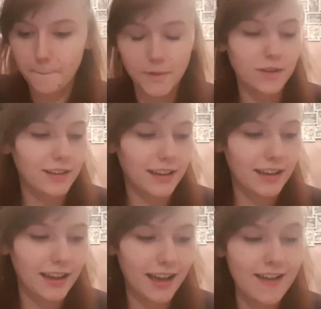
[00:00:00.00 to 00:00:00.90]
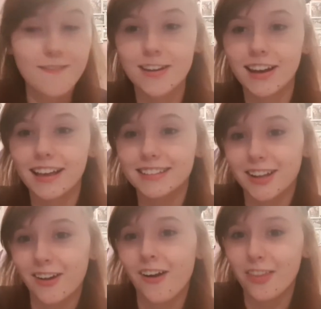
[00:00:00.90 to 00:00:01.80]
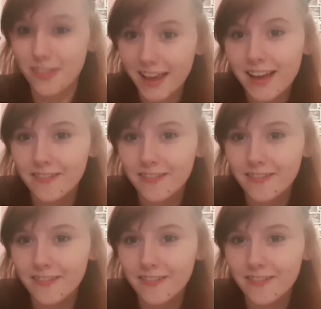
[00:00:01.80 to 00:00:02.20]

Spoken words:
but I realised I can't think